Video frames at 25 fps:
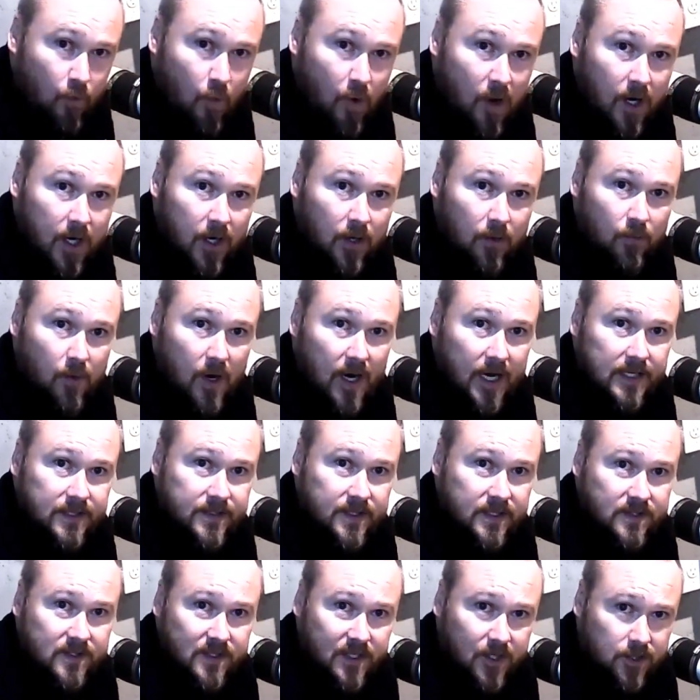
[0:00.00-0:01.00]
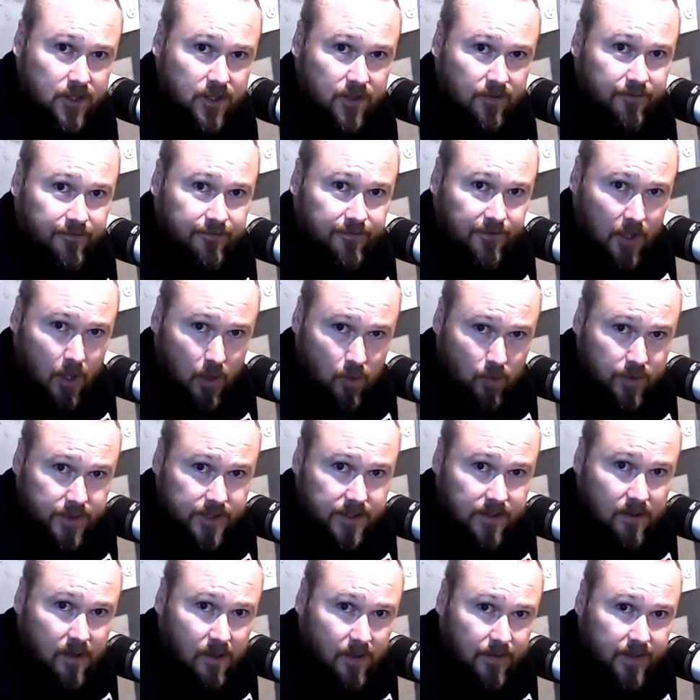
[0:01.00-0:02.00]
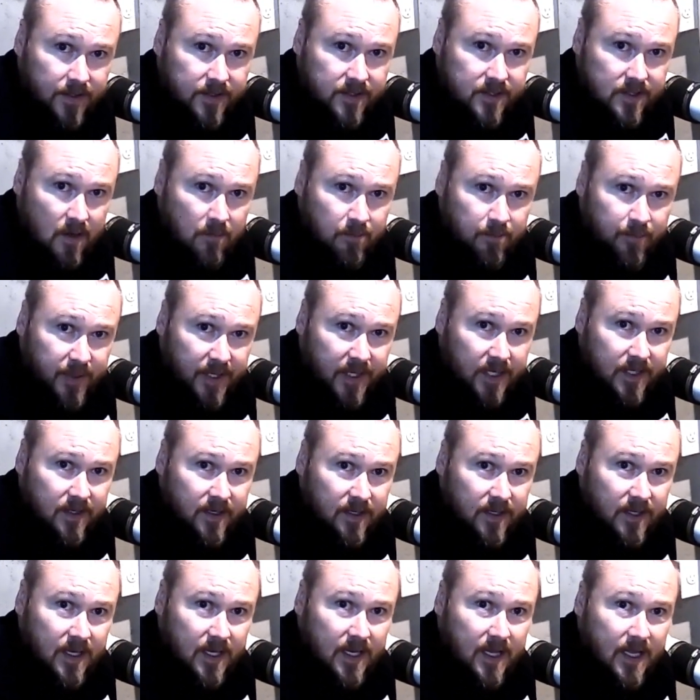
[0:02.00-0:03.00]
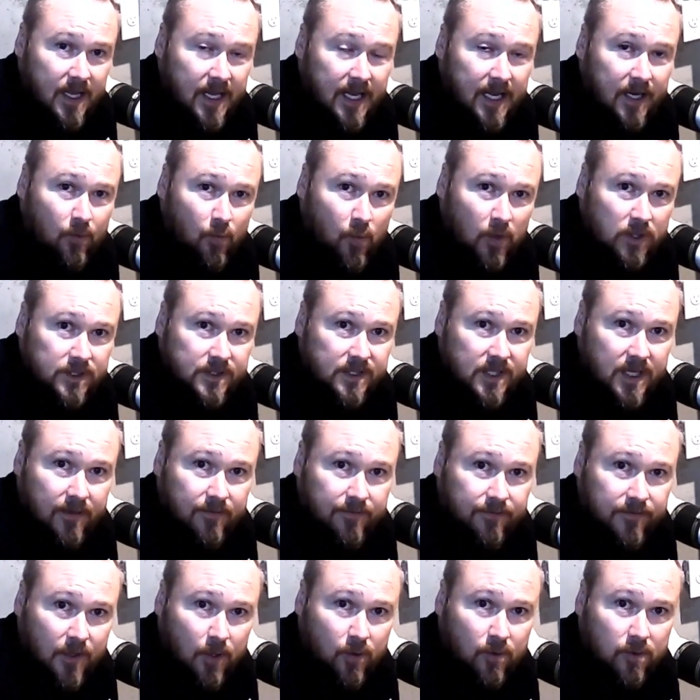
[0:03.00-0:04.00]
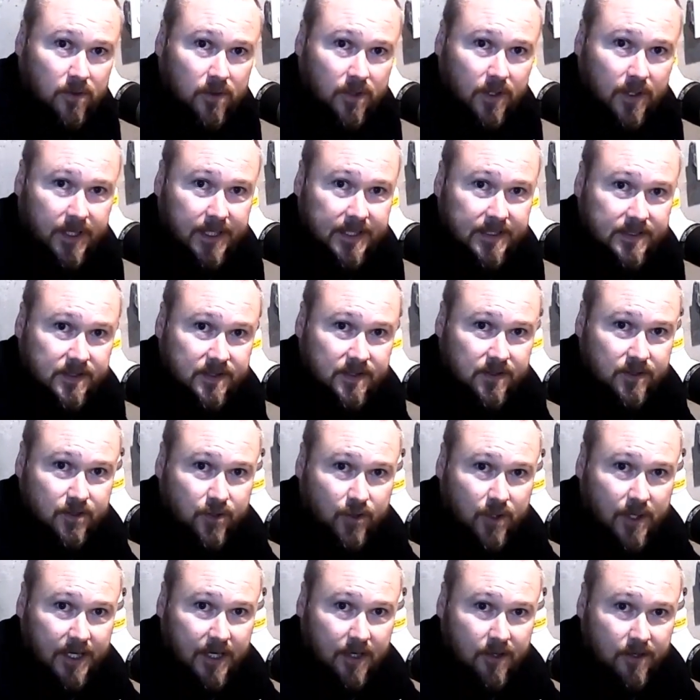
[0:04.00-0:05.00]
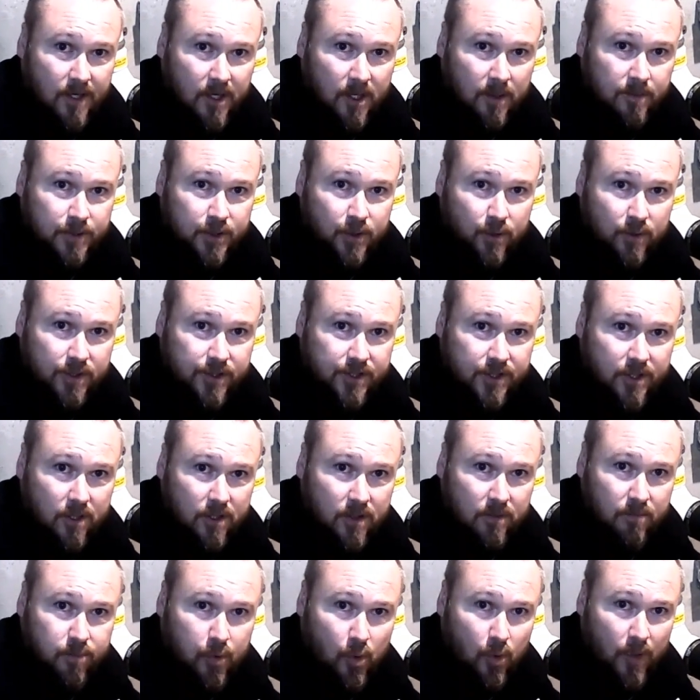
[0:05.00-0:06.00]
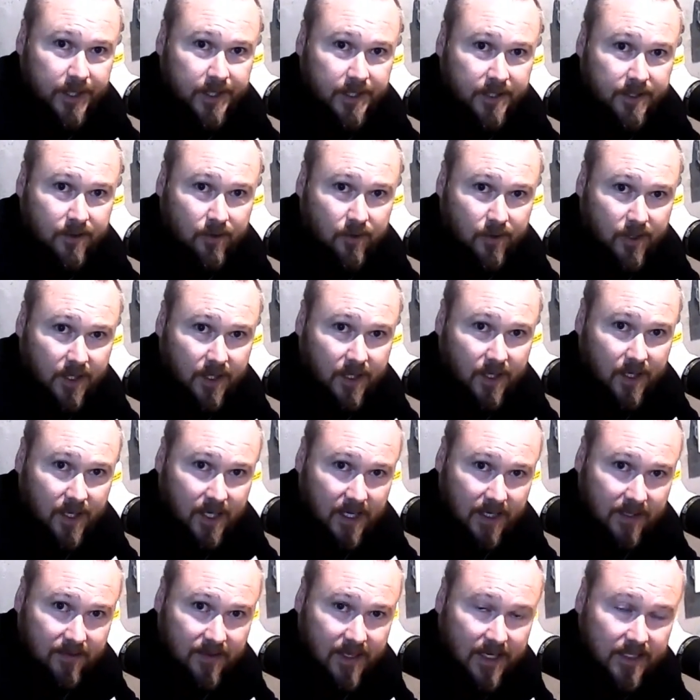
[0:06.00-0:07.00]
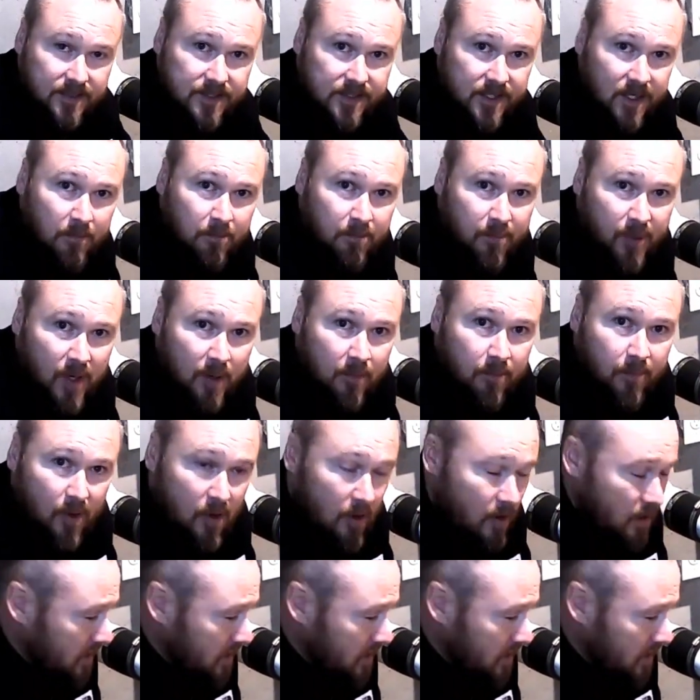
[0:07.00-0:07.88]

of water rises, there's a float on the sump pit. And once that float gets triggered up to a certain point, it'll kick that sump pump